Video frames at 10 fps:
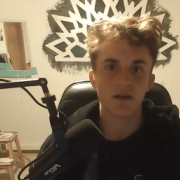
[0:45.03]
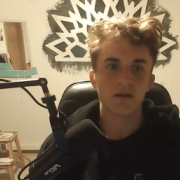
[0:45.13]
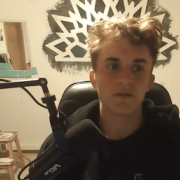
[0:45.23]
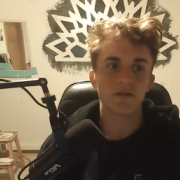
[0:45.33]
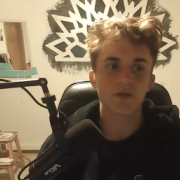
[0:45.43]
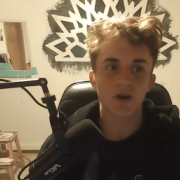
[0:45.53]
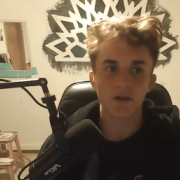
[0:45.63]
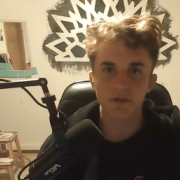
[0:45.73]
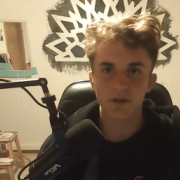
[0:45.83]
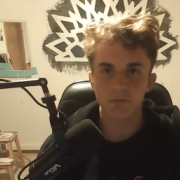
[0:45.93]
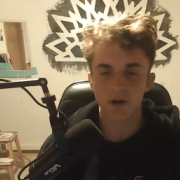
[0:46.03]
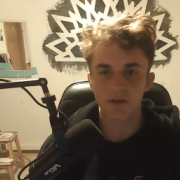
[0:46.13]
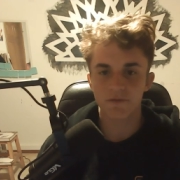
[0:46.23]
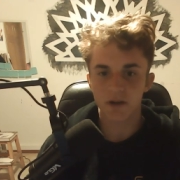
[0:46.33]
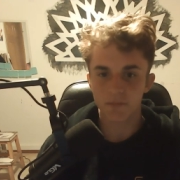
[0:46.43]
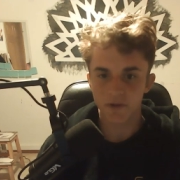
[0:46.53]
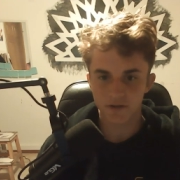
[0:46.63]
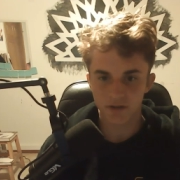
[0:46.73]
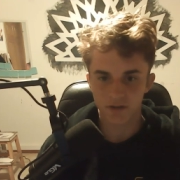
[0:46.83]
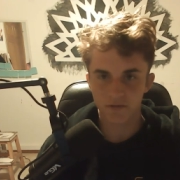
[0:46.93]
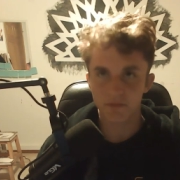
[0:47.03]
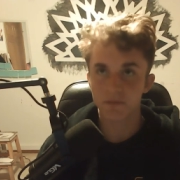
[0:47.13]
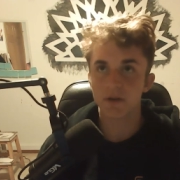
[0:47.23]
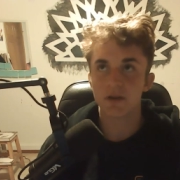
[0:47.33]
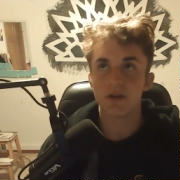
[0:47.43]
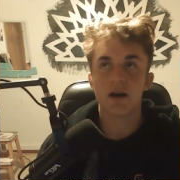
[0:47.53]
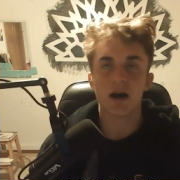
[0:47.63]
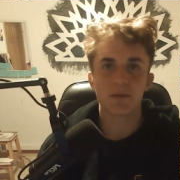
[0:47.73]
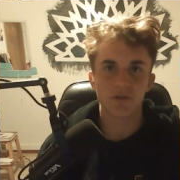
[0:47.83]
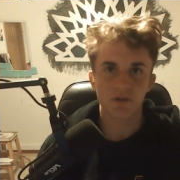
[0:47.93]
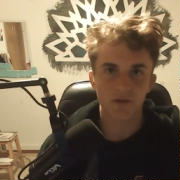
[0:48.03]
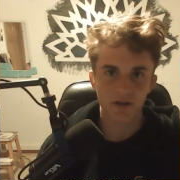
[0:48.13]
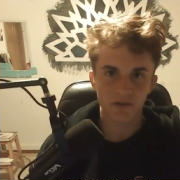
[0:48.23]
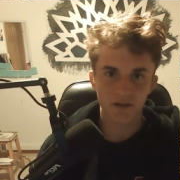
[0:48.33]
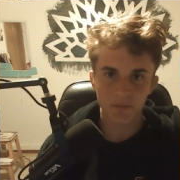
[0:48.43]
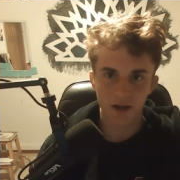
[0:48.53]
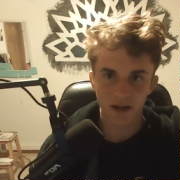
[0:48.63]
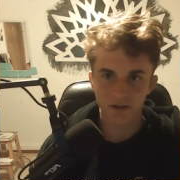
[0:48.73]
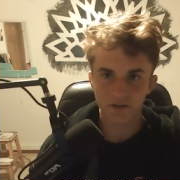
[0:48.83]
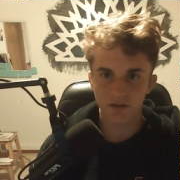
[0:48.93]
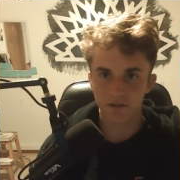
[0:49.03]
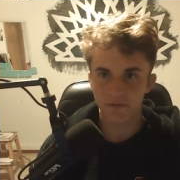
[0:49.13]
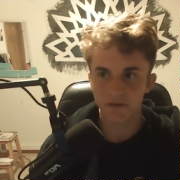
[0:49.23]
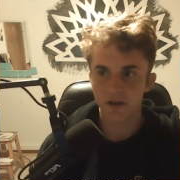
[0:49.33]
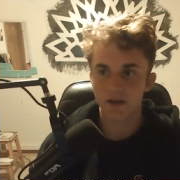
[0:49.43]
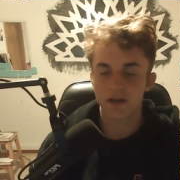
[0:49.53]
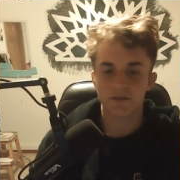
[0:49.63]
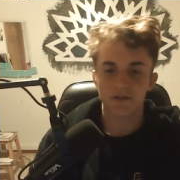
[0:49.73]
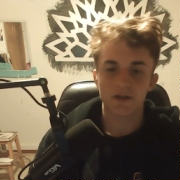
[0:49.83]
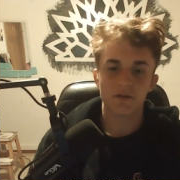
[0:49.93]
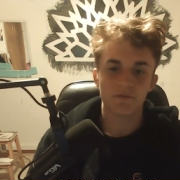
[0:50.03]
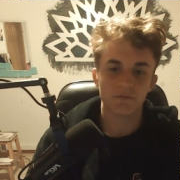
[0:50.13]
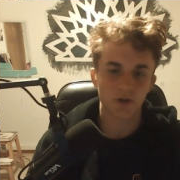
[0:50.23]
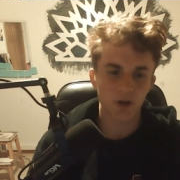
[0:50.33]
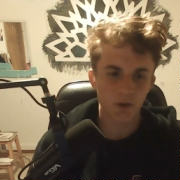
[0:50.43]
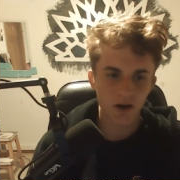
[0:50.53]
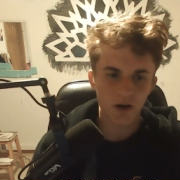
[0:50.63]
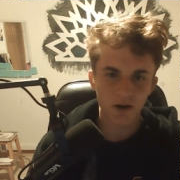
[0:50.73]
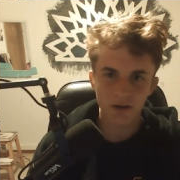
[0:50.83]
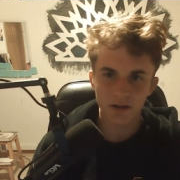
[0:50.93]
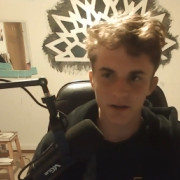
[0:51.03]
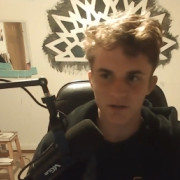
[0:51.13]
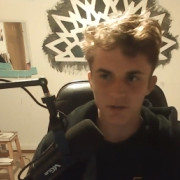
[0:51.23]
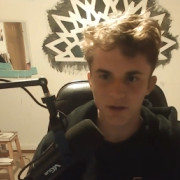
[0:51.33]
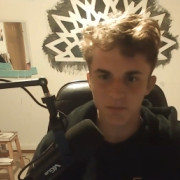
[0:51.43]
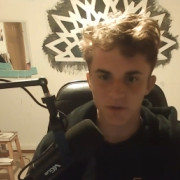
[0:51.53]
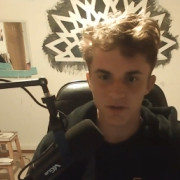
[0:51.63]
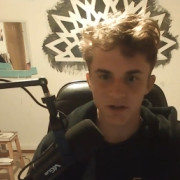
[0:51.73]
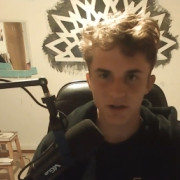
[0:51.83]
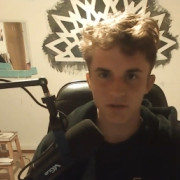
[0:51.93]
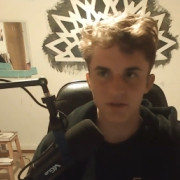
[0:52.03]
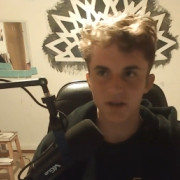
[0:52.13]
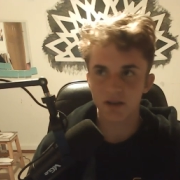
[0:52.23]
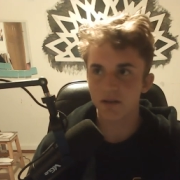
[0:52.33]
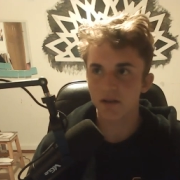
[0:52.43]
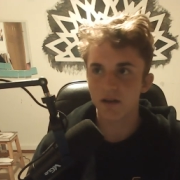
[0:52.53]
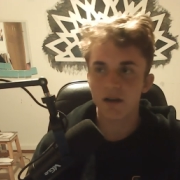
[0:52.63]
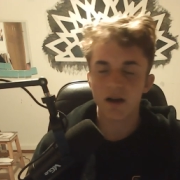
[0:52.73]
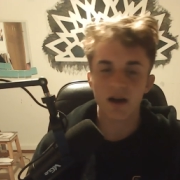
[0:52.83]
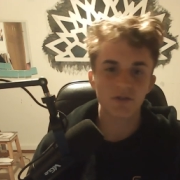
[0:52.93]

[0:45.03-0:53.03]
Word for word: This is often where I find myself. I procrastinate my ass off. Instead of going on and doing the productive thing, I